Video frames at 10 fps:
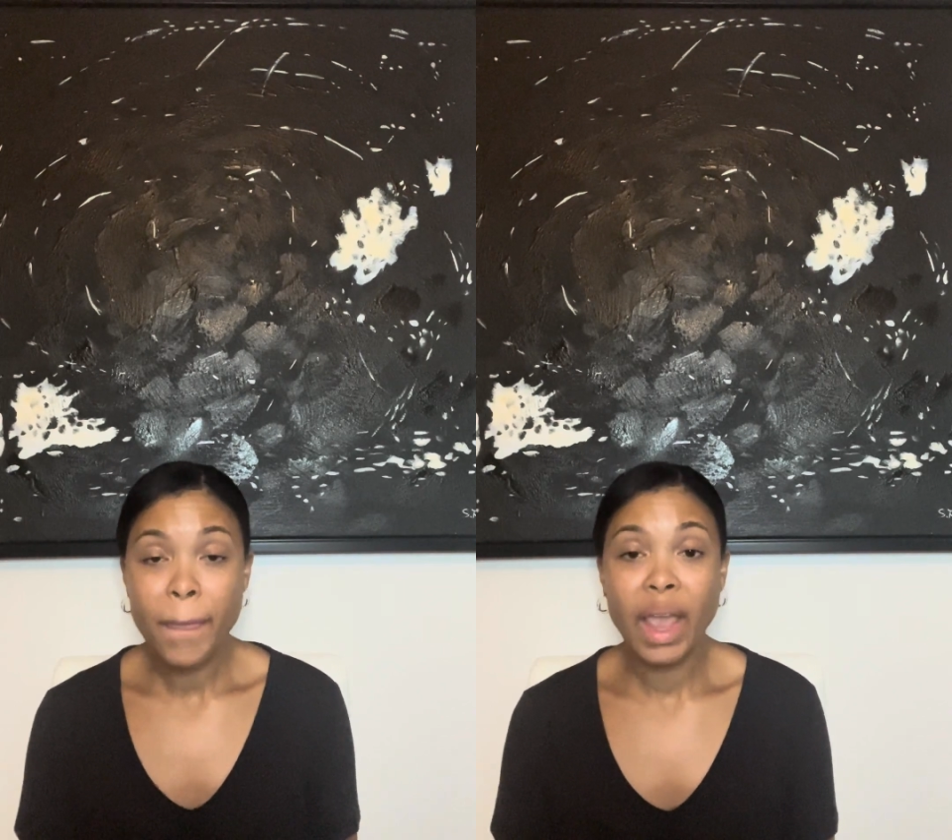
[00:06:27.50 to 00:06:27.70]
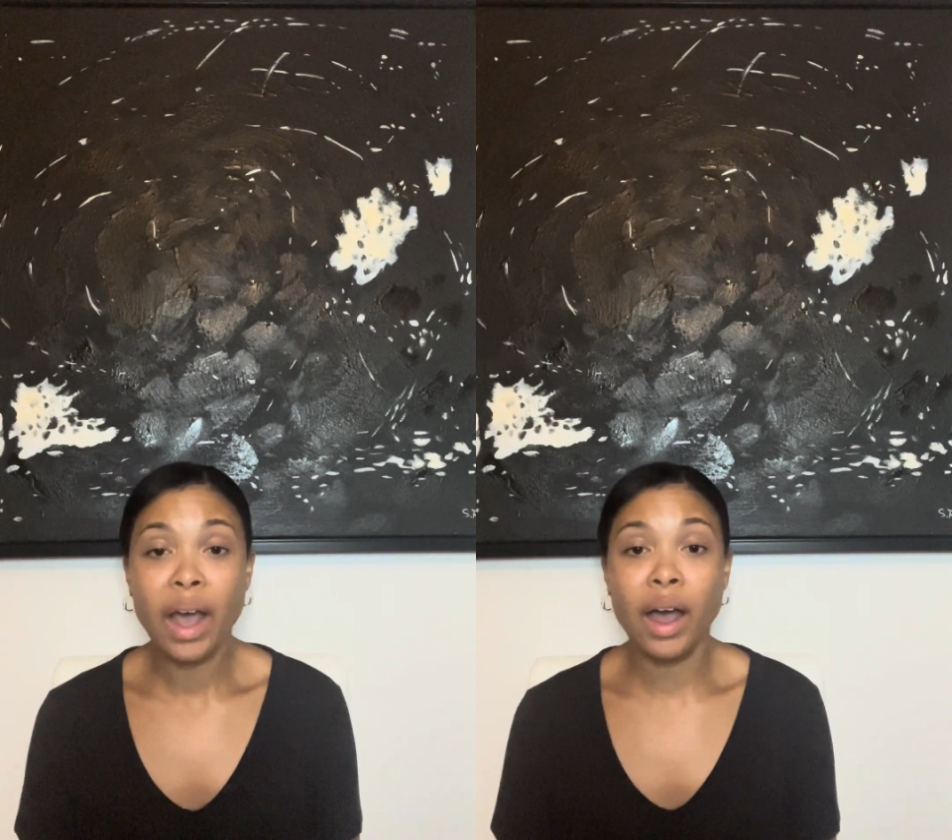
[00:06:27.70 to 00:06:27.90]

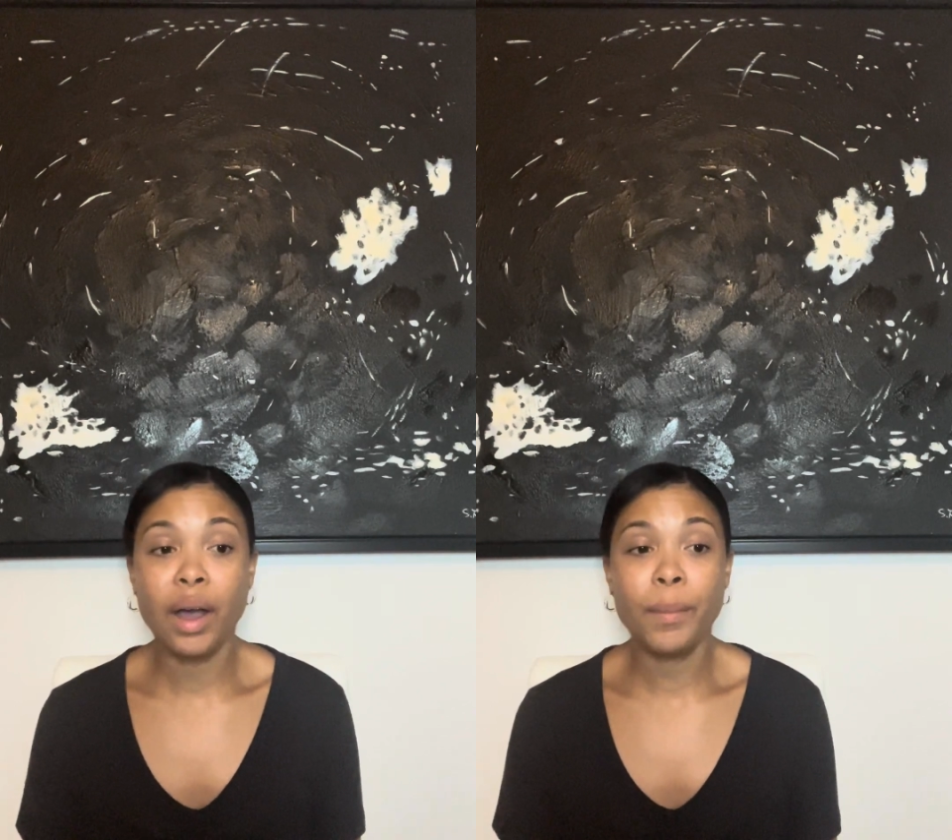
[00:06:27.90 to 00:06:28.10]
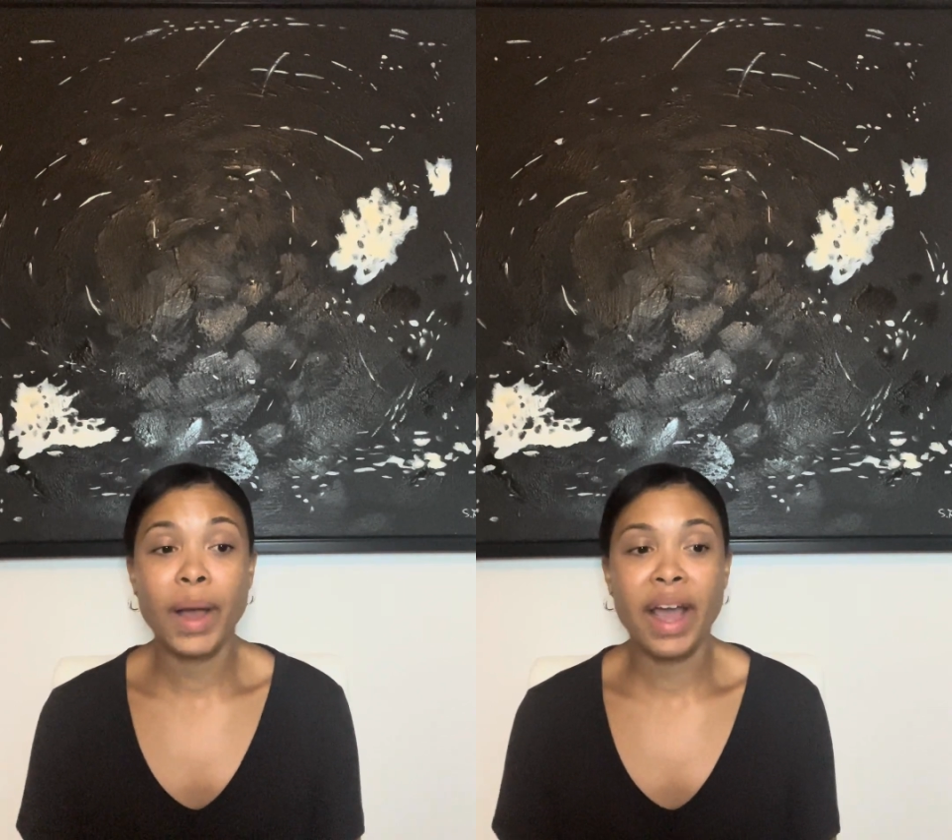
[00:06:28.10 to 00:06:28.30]

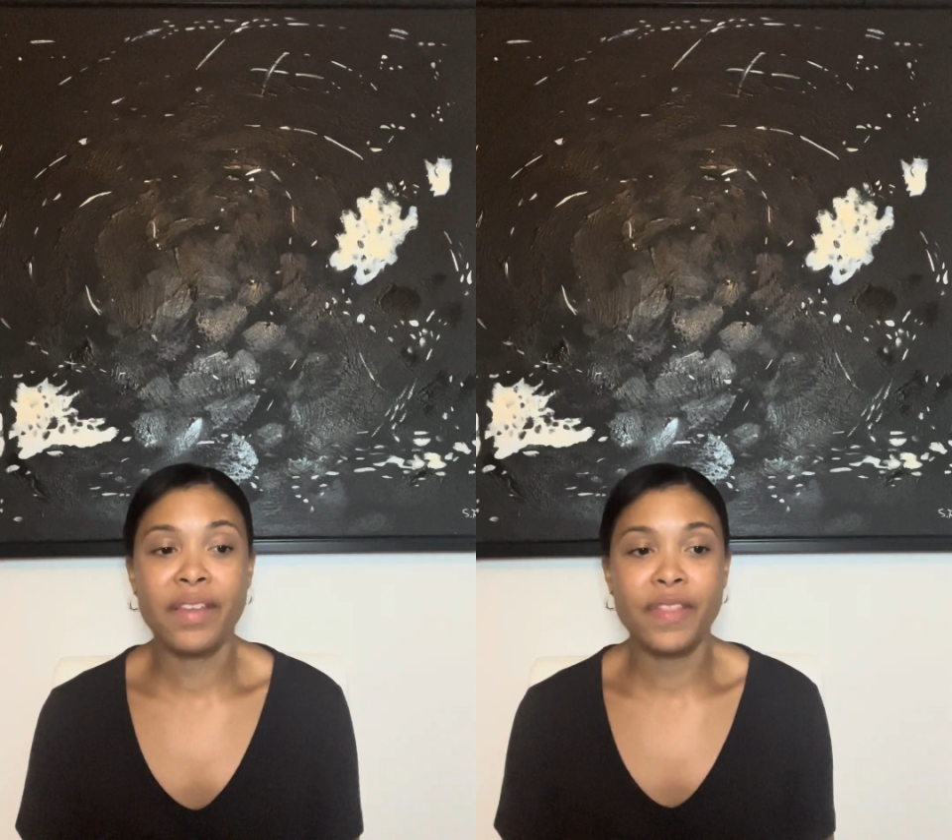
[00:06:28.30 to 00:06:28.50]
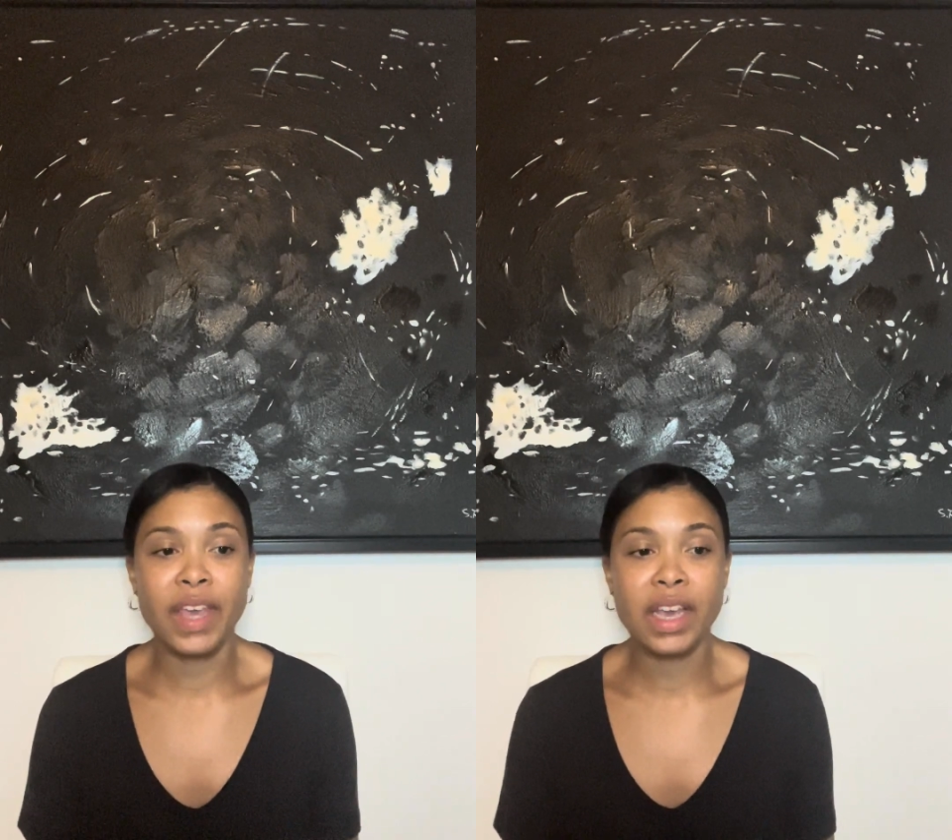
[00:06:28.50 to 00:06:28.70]

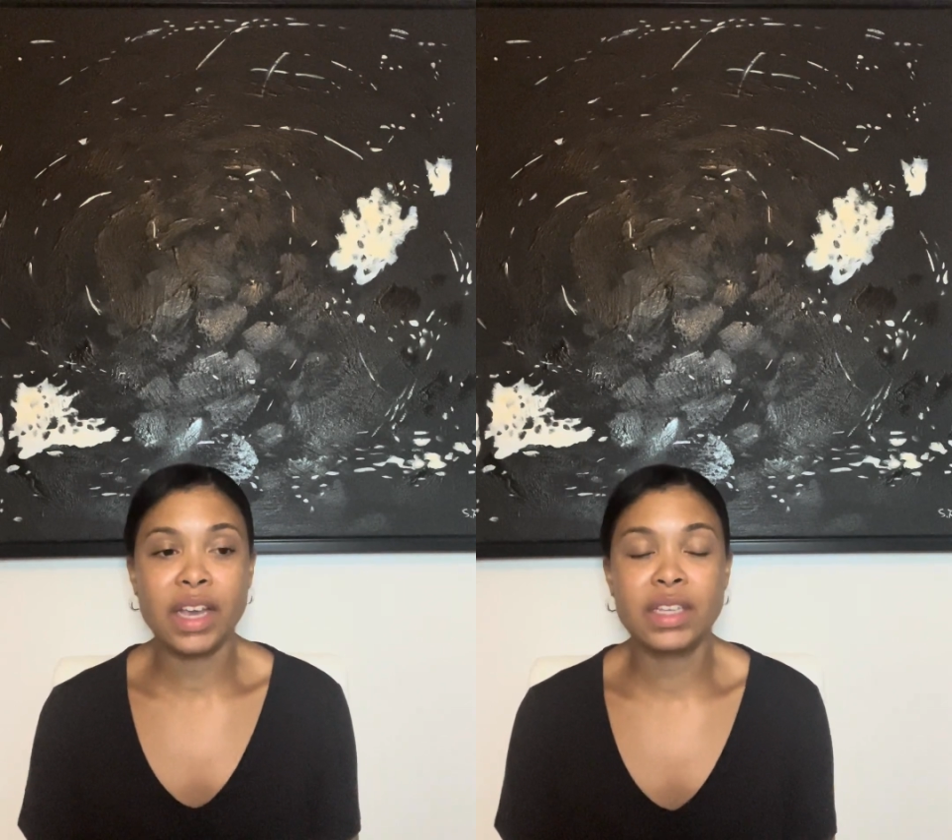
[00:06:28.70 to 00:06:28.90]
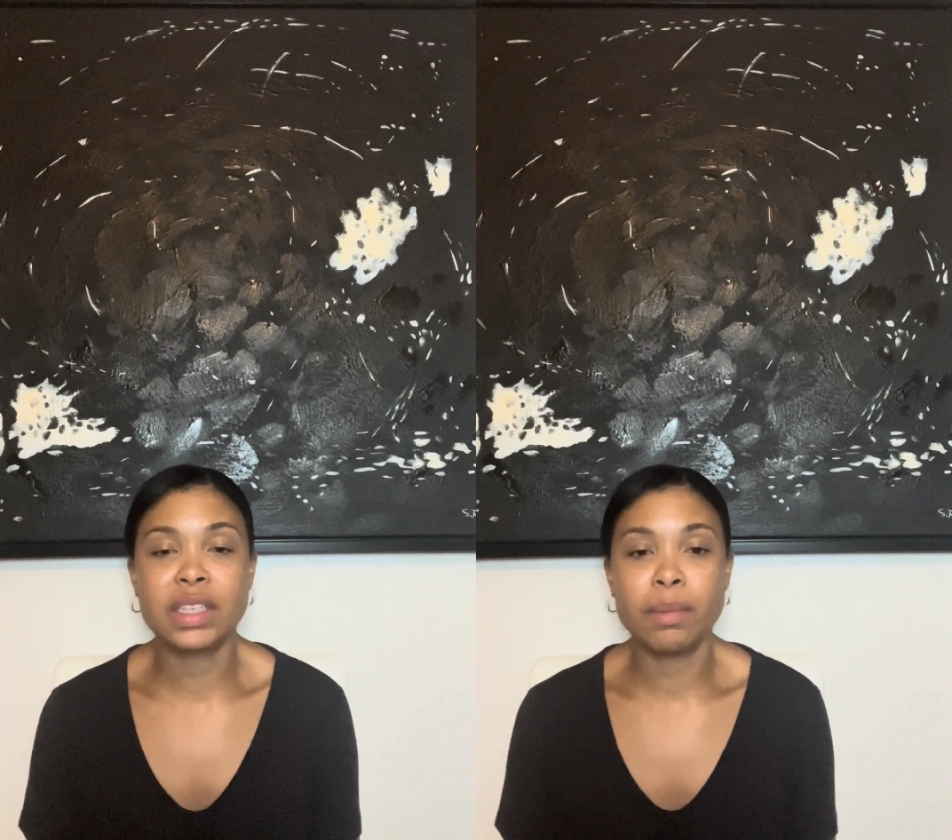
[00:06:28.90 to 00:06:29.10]
I
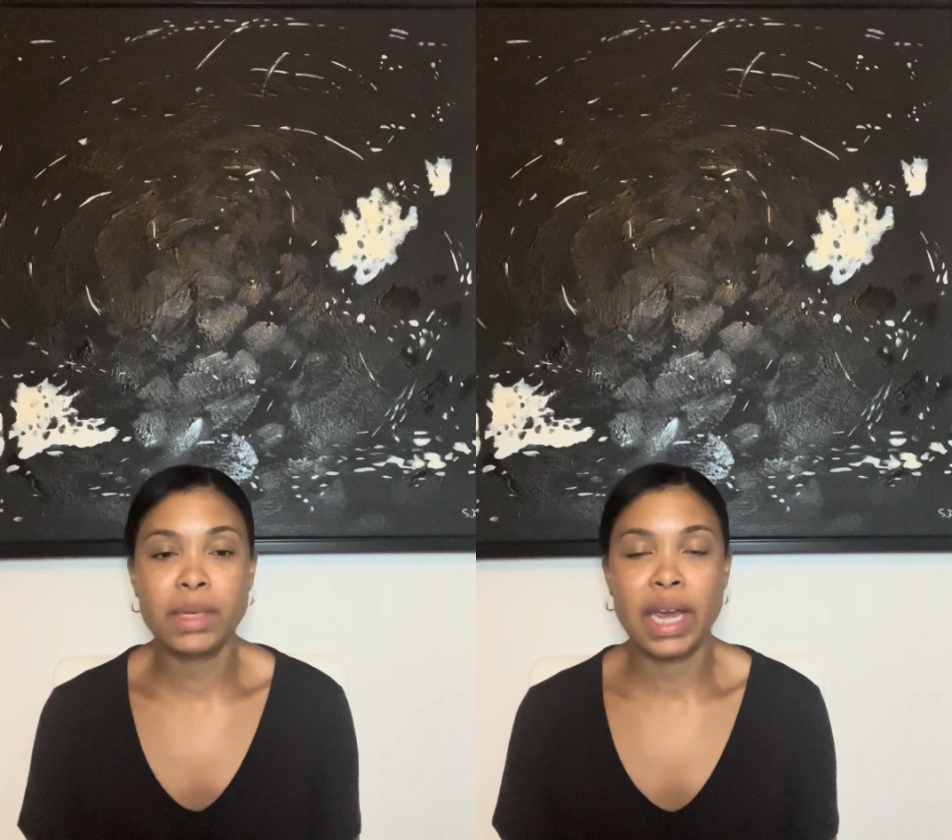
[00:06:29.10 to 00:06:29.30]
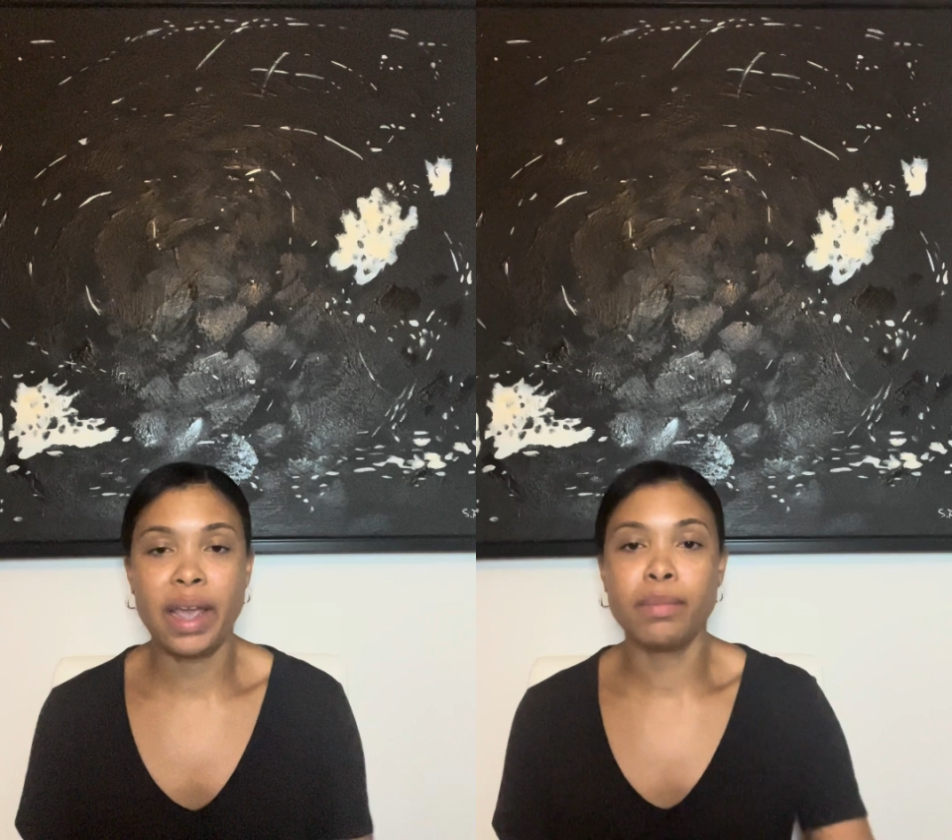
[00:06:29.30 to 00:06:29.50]
think
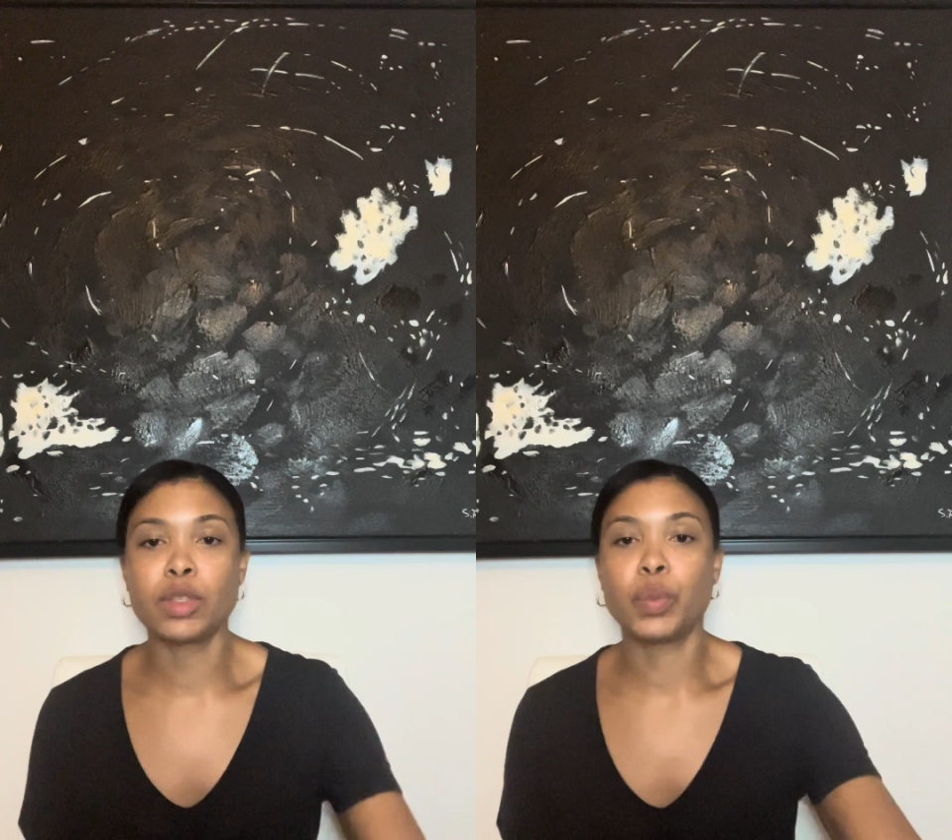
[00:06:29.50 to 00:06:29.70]
sometimes